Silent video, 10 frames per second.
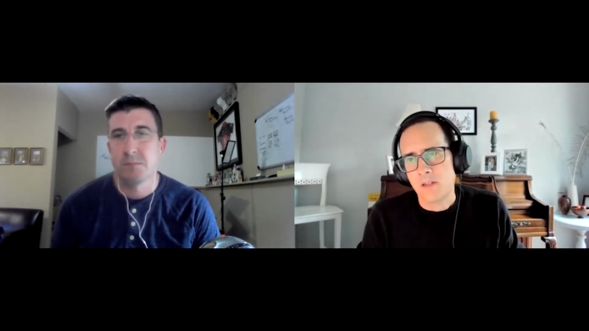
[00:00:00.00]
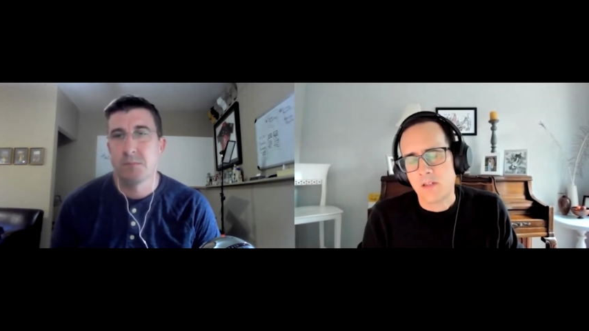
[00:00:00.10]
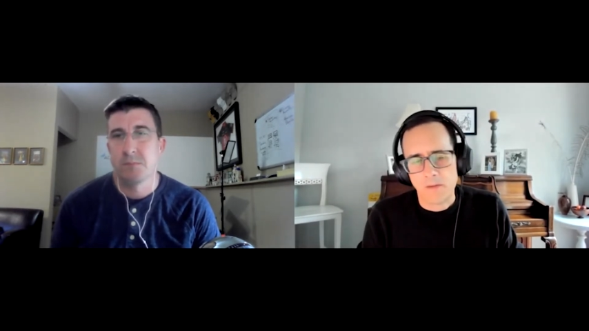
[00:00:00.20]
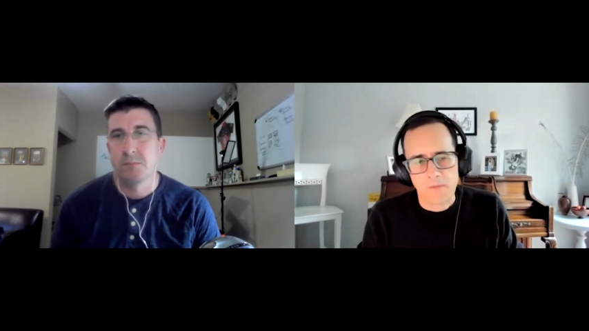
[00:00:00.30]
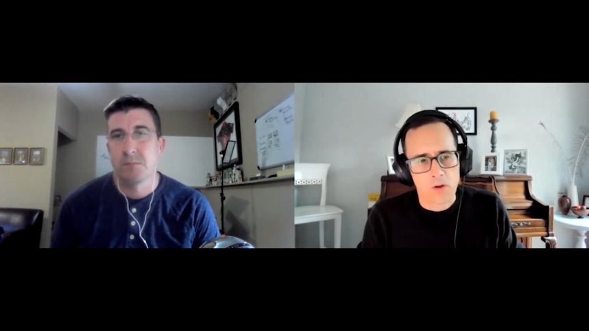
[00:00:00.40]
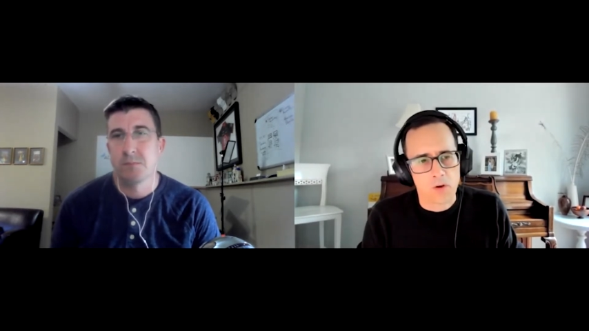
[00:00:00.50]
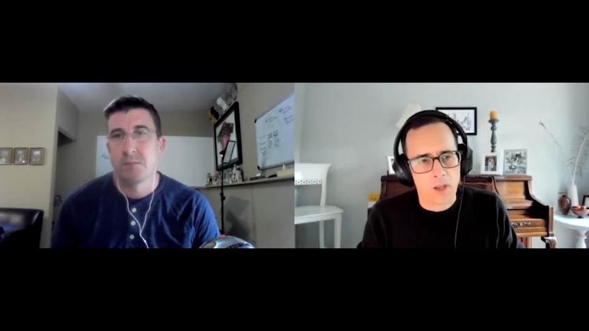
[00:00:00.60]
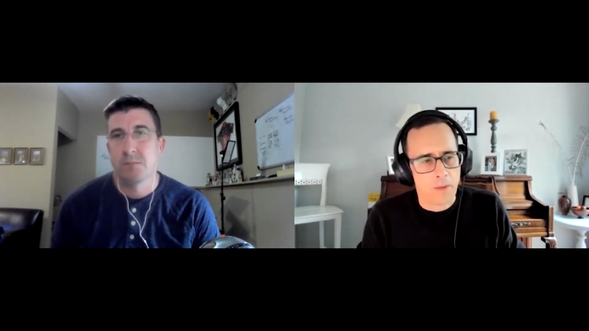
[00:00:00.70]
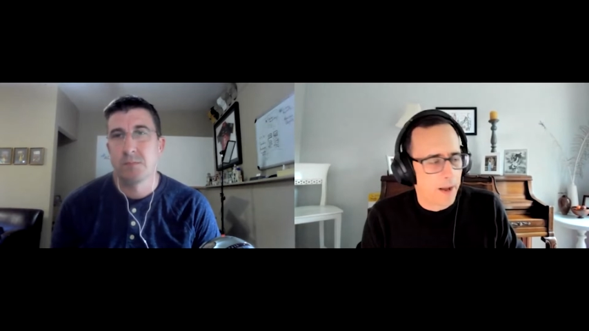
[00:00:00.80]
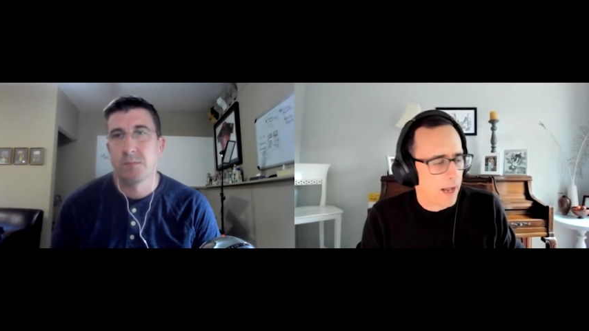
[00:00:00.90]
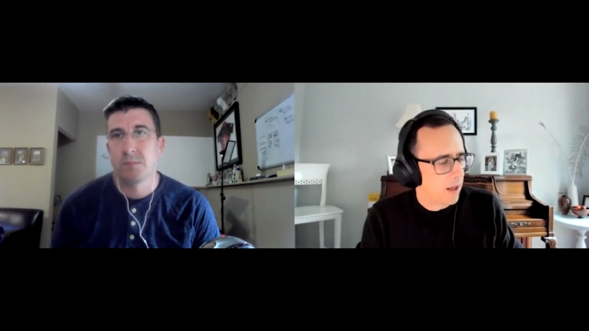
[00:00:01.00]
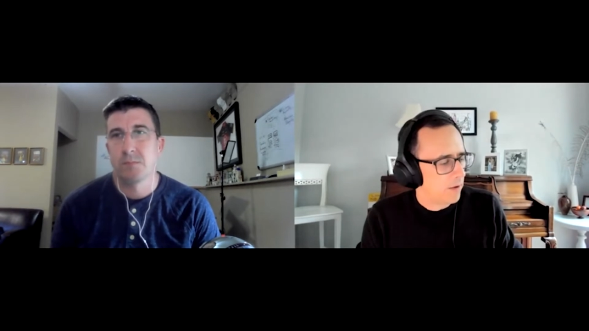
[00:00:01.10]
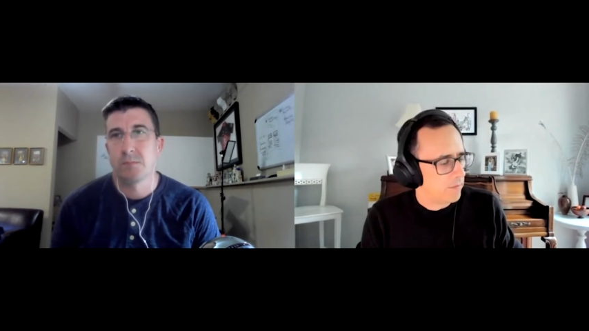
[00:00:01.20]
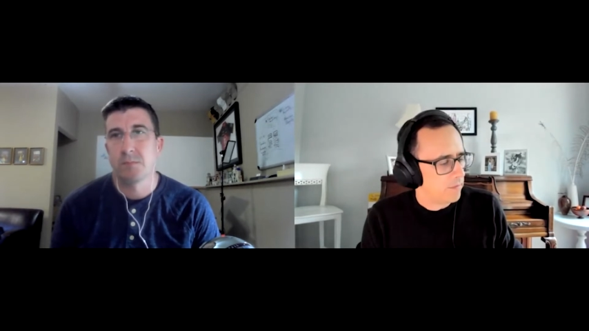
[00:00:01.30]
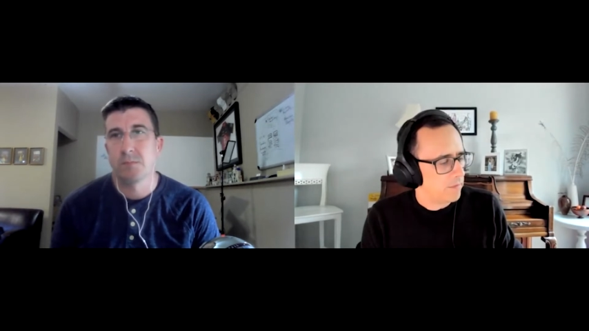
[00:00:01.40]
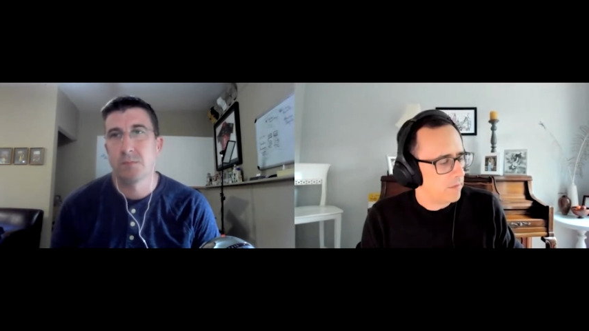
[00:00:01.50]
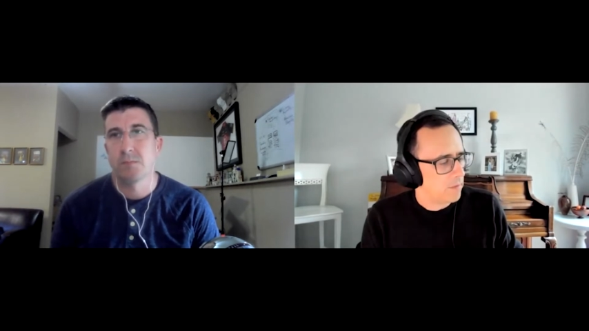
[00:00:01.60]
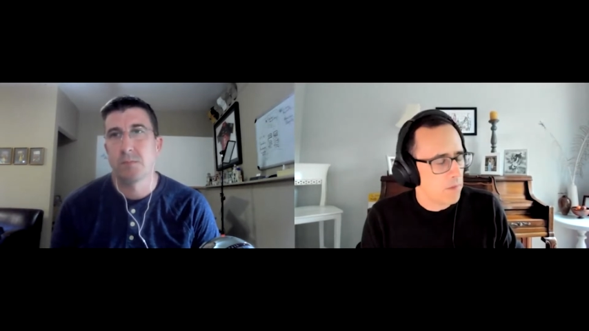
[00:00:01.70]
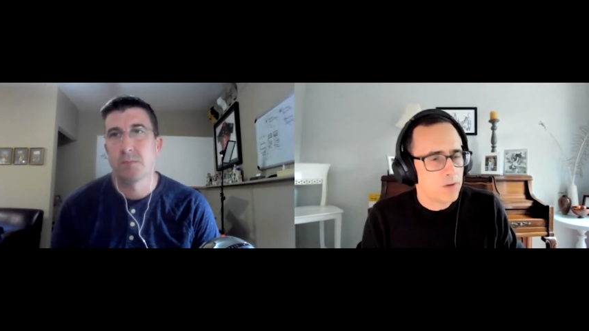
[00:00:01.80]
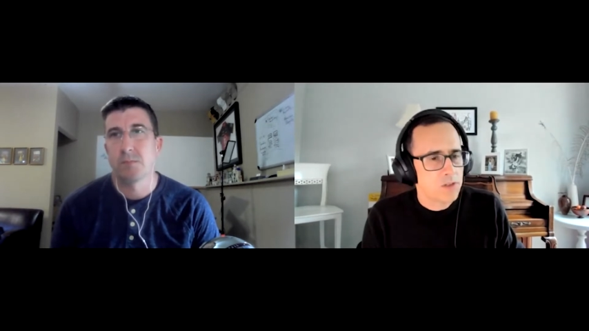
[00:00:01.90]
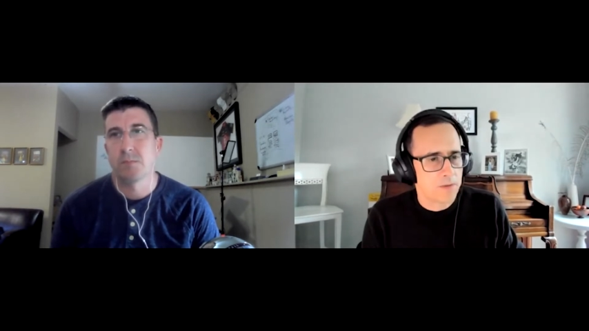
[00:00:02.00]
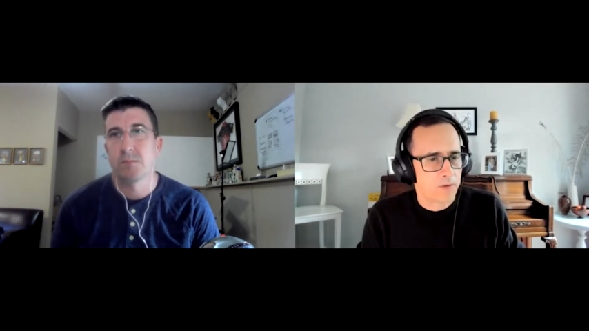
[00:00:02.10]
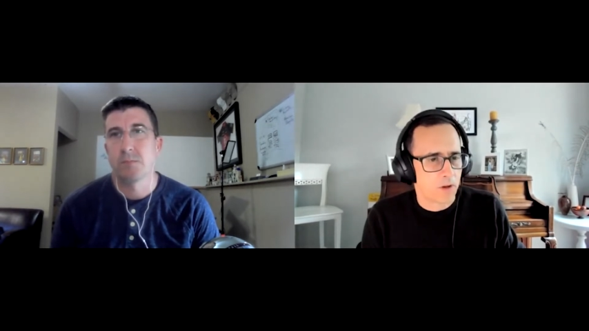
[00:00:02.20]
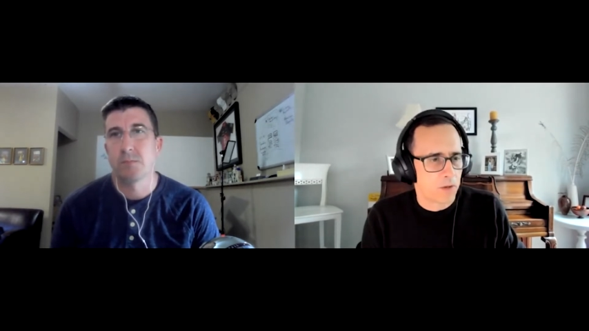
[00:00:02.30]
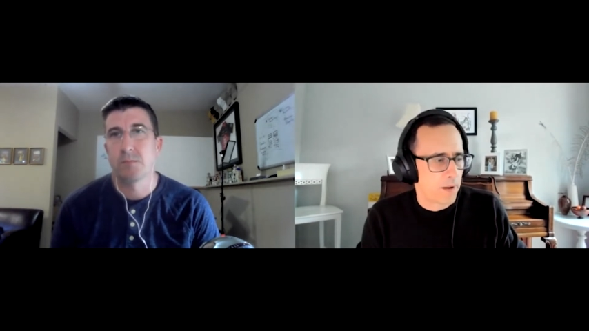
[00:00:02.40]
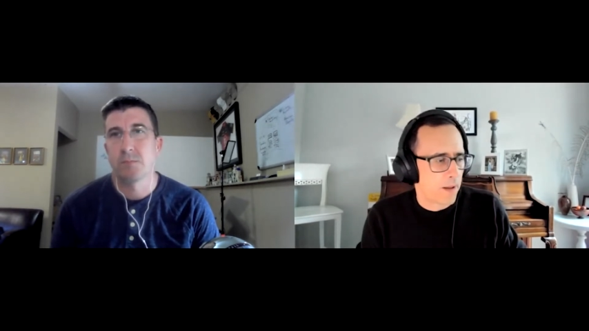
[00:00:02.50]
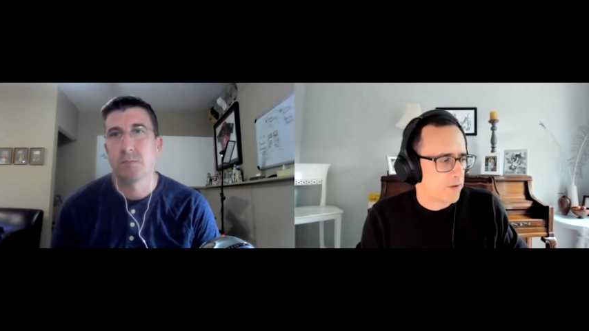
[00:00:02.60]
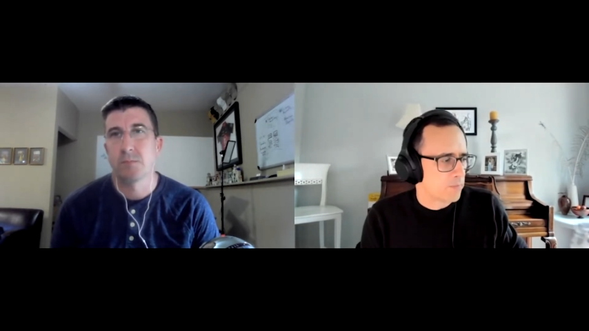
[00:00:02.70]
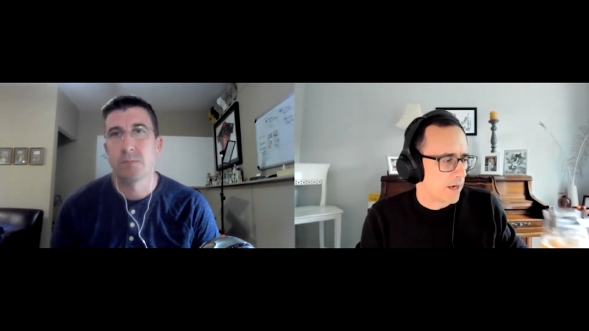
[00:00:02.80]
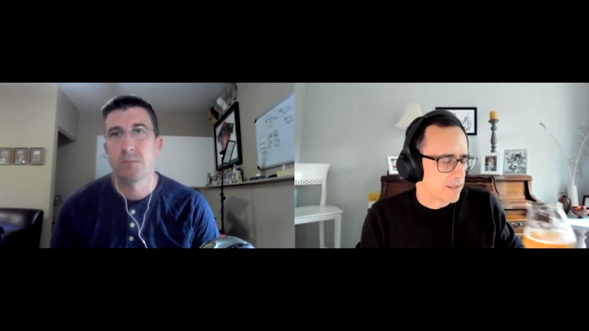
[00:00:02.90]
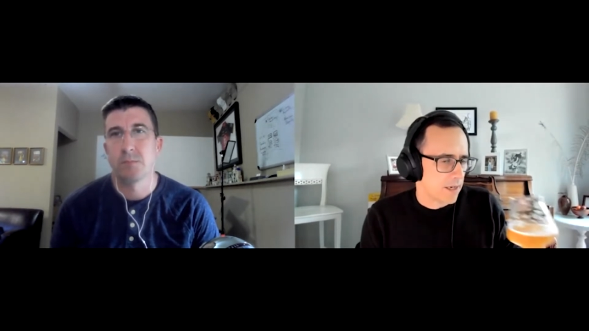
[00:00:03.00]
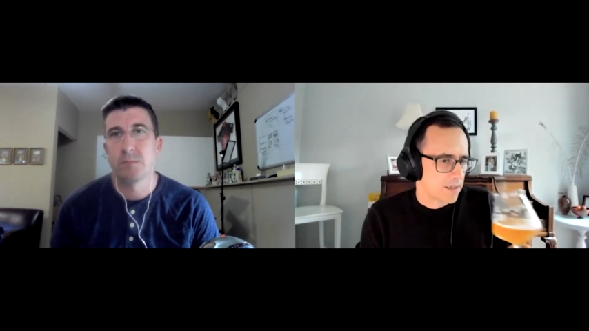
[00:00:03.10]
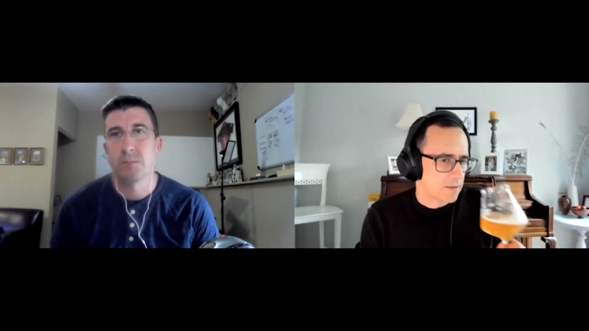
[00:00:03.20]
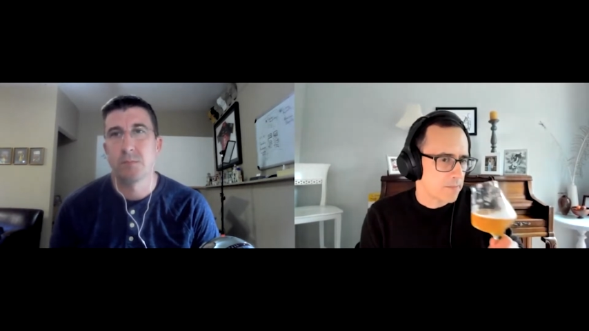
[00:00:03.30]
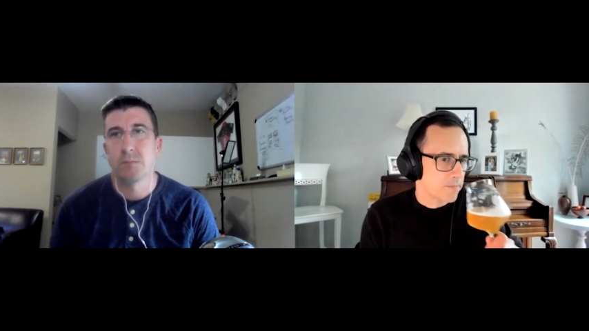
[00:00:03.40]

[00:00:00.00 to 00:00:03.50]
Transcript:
Speaker 1: difficult about most difficult about this process?